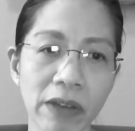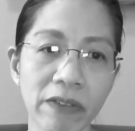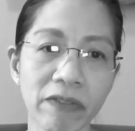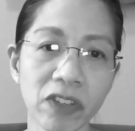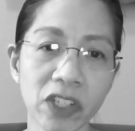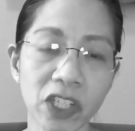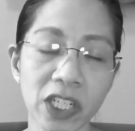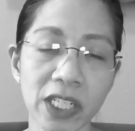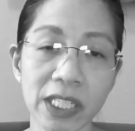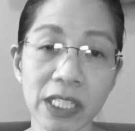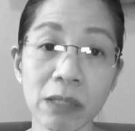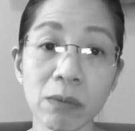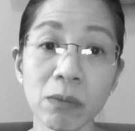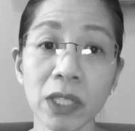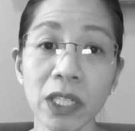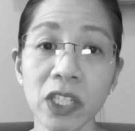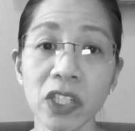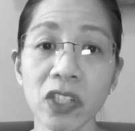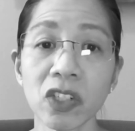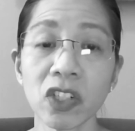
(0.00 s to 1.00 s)
to have phishing
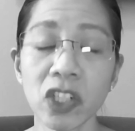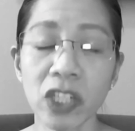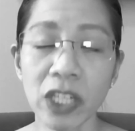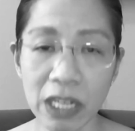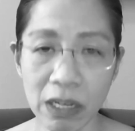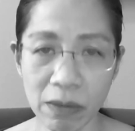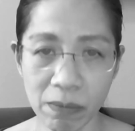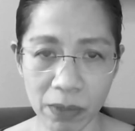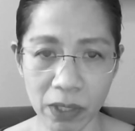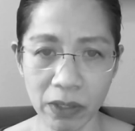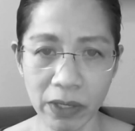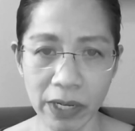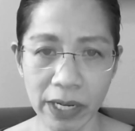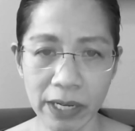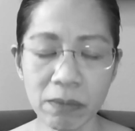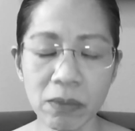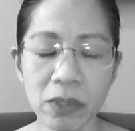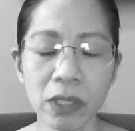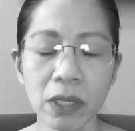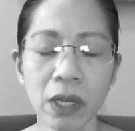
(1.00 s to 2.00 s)
simulation training
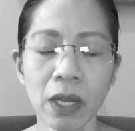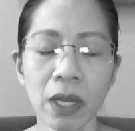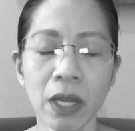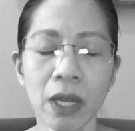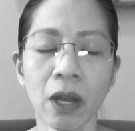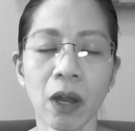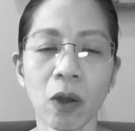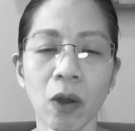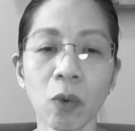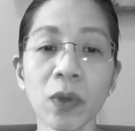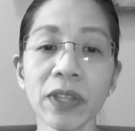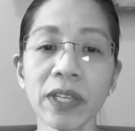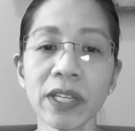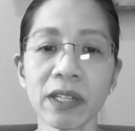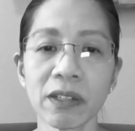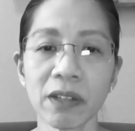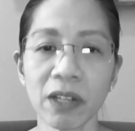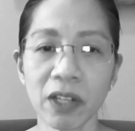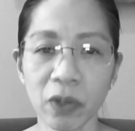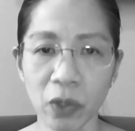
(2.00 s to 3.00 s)
programs
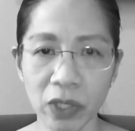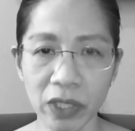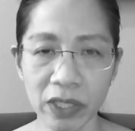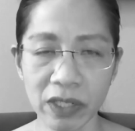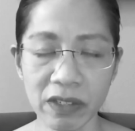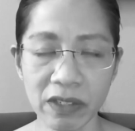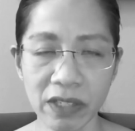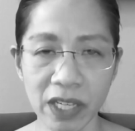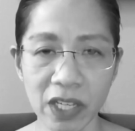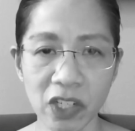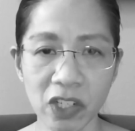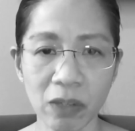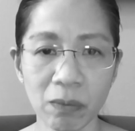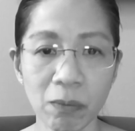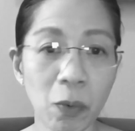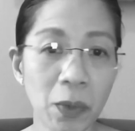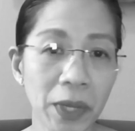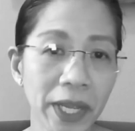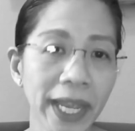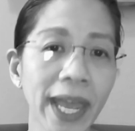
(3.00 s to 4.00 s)
within an organization.
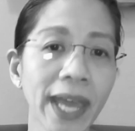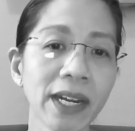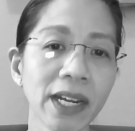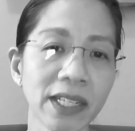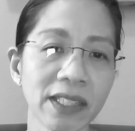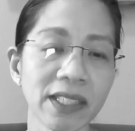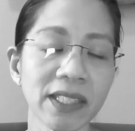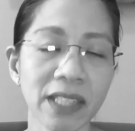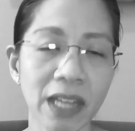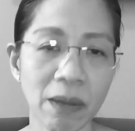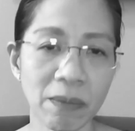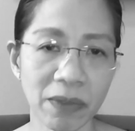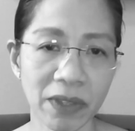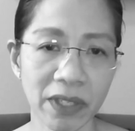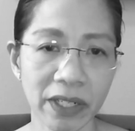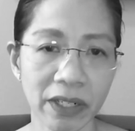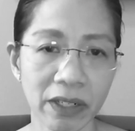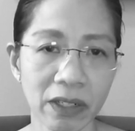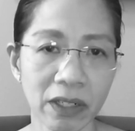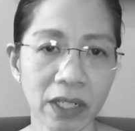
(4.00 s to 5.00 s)
Well, we cannot stop
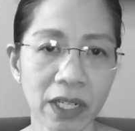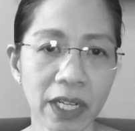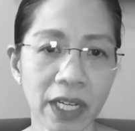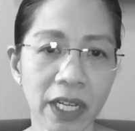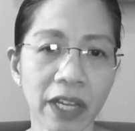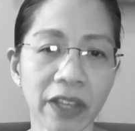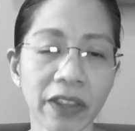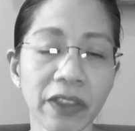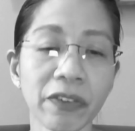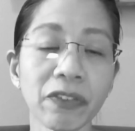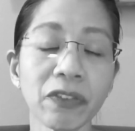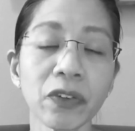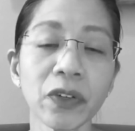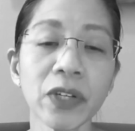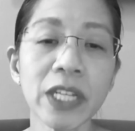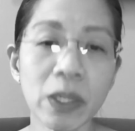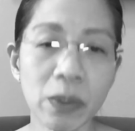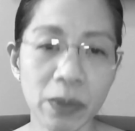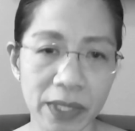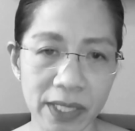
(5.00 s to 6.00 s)
there. The
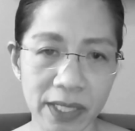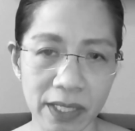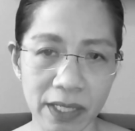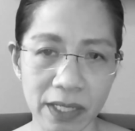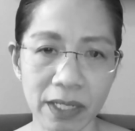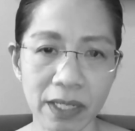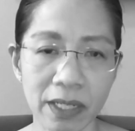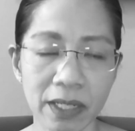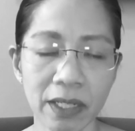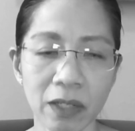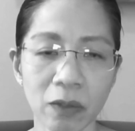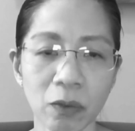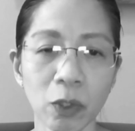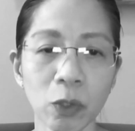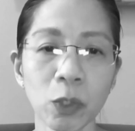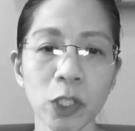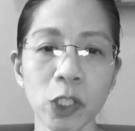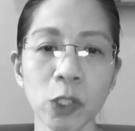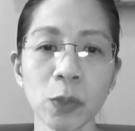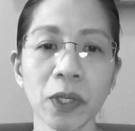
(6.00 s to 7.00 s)
frequency
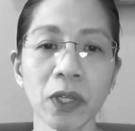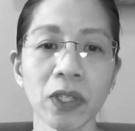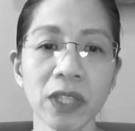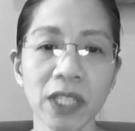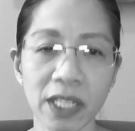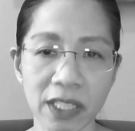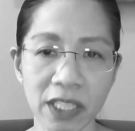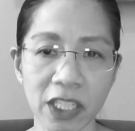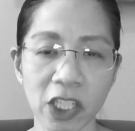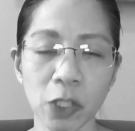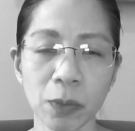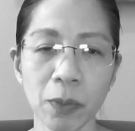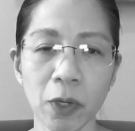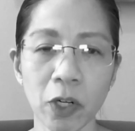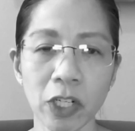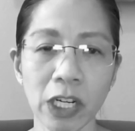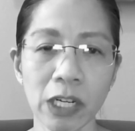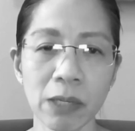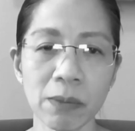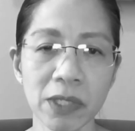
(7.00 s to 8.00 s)
with which we conduct such
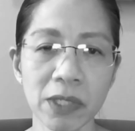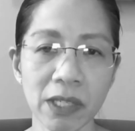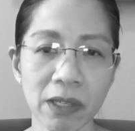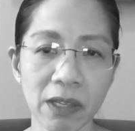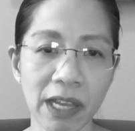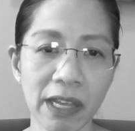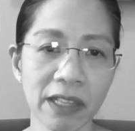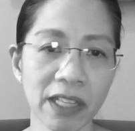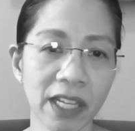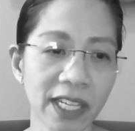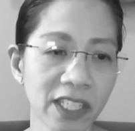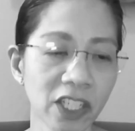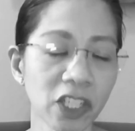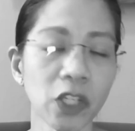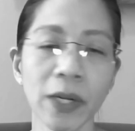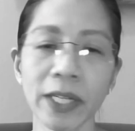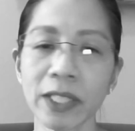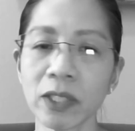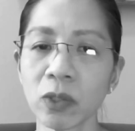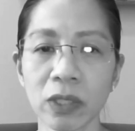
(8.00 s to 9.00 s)
programs is a
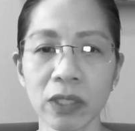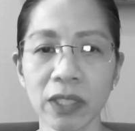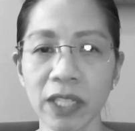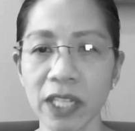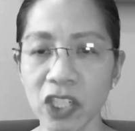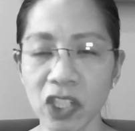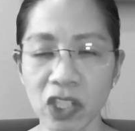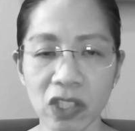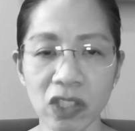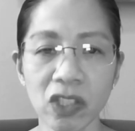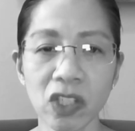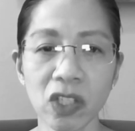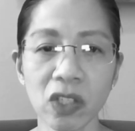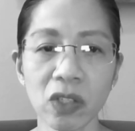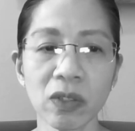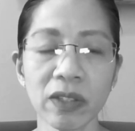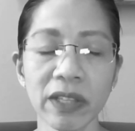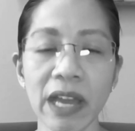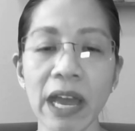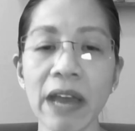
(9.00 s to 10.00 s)
direct correlation
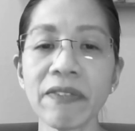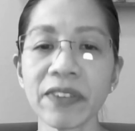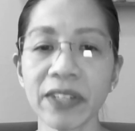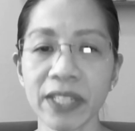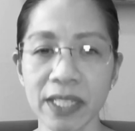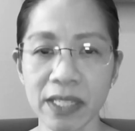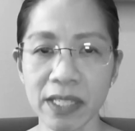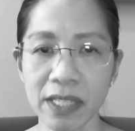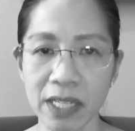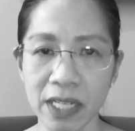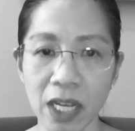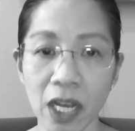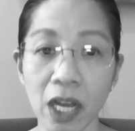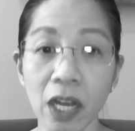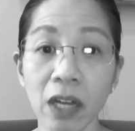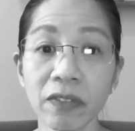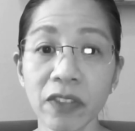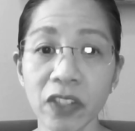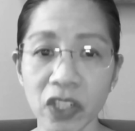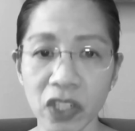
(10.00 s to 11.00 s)
to the efficacy
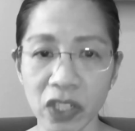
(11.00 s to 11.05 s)
of the